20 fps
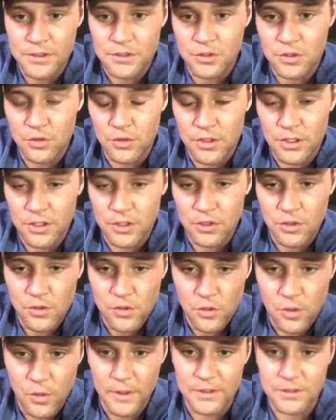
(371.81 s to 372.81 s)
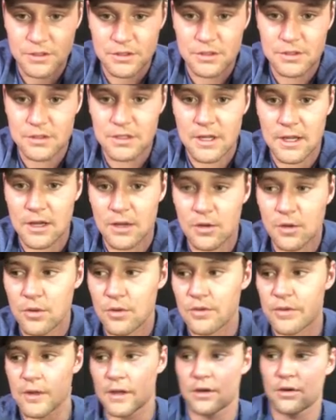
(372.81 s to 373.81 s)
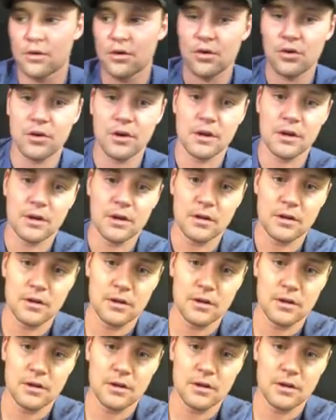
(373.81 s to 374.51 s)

to the new questions now that are on